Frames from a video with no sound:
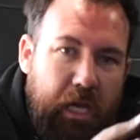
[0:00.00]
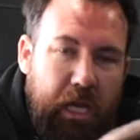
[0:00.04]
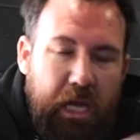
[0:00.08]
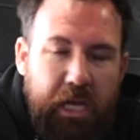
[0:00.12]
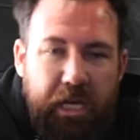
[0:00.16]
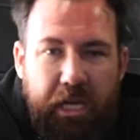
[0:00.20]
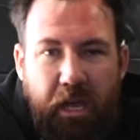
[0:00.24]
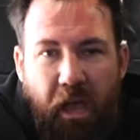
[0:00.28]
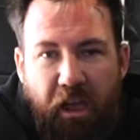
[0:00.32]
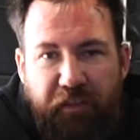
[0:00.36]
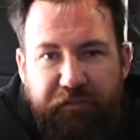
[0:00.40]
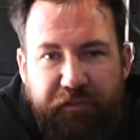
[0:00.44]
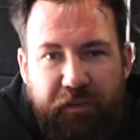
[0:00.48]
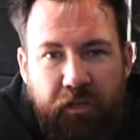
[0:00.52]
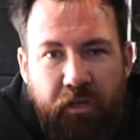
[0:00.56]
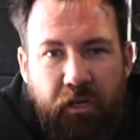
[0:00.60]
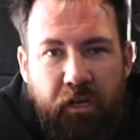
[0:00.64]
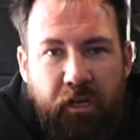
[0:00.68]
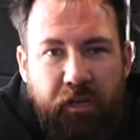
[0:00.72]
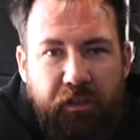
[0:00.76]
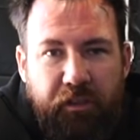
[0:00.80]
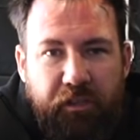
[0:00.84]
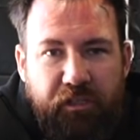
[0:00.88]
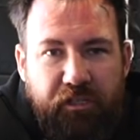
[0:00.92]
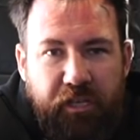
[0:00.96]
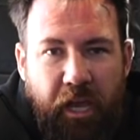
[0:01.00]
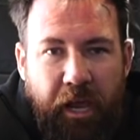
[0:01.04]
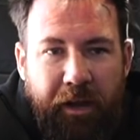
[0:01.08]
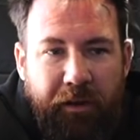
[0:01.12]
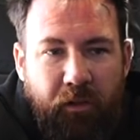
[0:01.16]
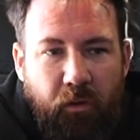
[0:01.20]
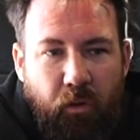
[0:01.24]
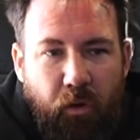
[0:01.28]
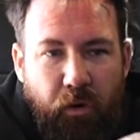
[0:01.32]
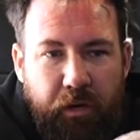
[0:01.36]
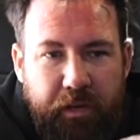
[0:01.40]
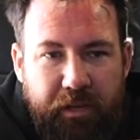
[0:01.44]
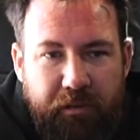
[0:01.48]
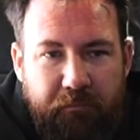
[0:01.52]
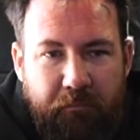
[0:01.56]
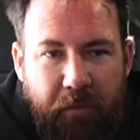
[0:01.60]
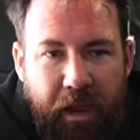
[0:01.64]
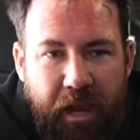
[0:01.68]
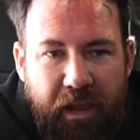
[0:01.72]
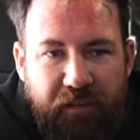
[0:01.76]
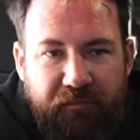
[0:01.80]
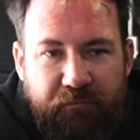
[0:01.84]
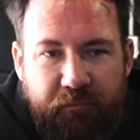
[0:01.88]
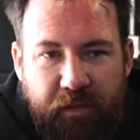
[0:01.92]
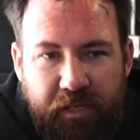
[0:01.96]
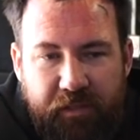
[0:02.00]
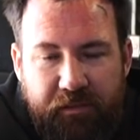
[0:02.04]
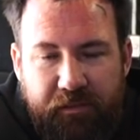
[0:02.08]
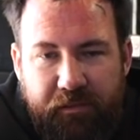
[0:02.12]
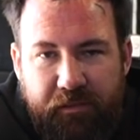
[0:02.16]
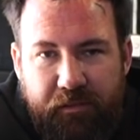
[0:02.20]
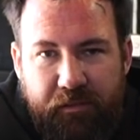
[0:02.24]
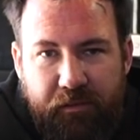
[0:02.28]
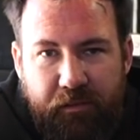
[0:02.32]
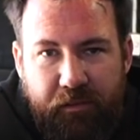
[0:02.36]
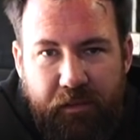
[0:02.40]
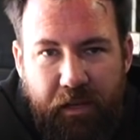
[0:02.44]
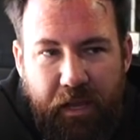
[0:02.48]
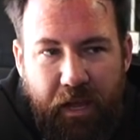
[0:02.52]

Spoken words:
Now, if you're new to the channel or you may have missed